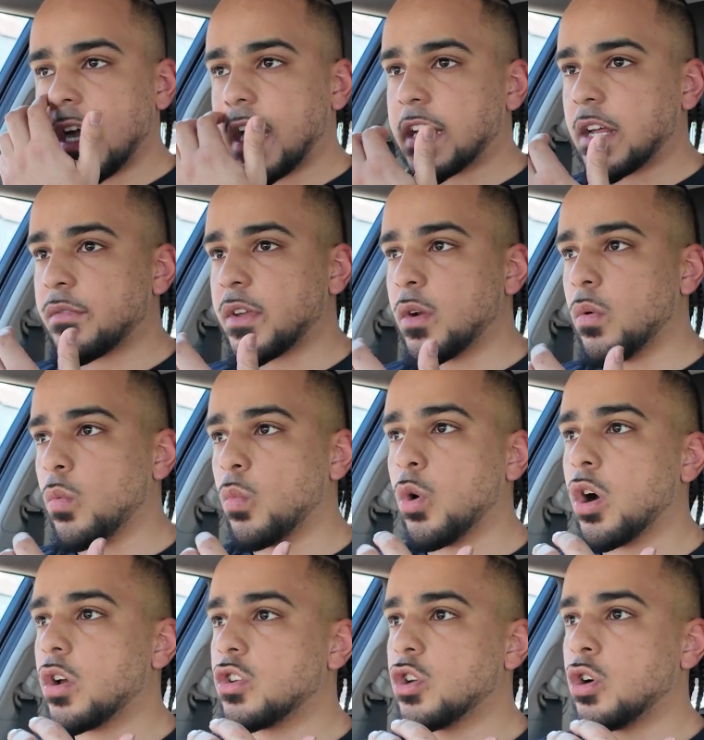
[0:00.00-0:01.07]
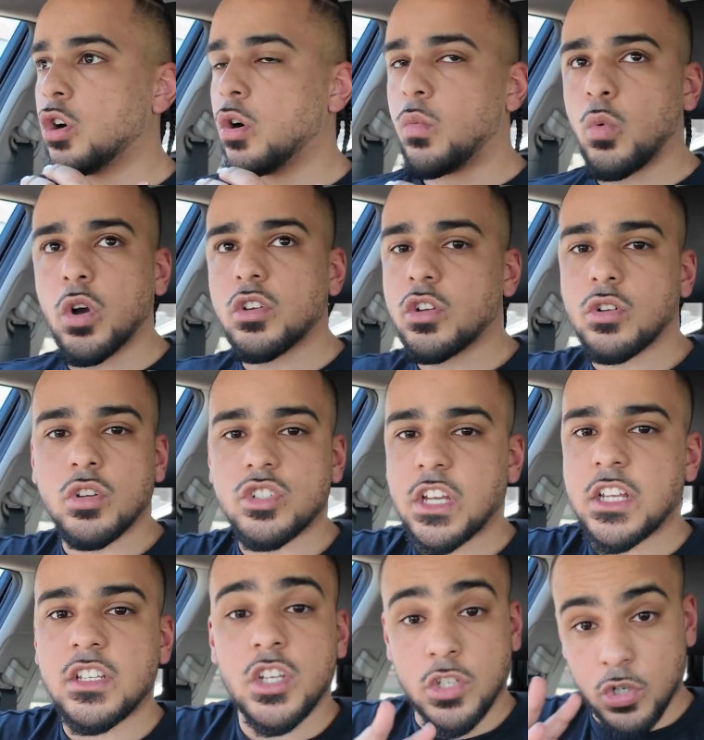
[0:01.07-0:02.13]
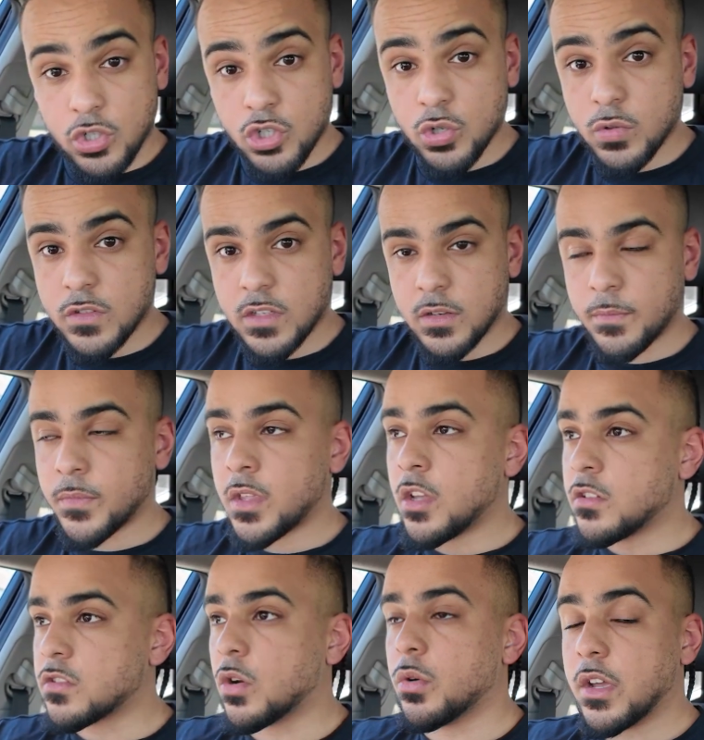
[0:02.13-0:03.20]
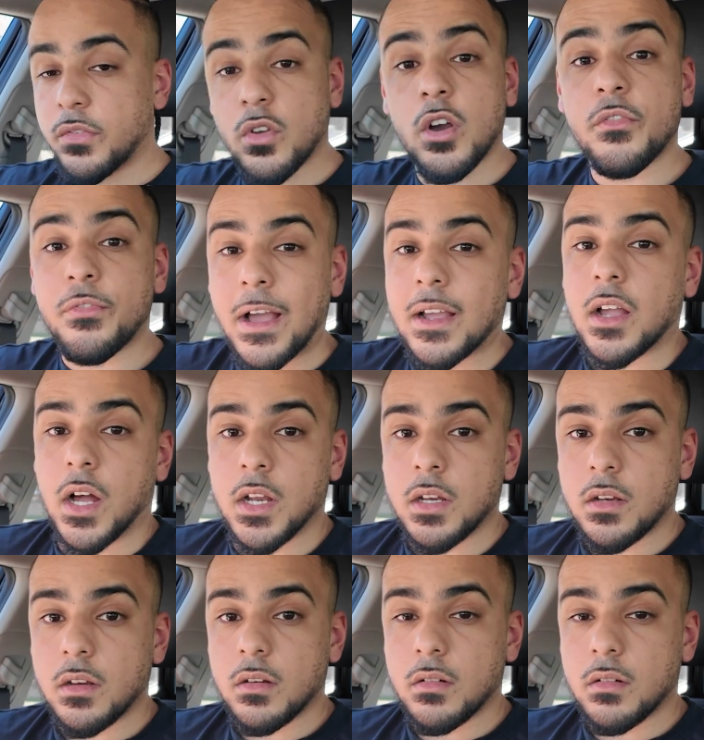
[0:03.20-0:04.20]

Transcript: And I think what you're not changing, you're choosing. So if you're a fat cunt,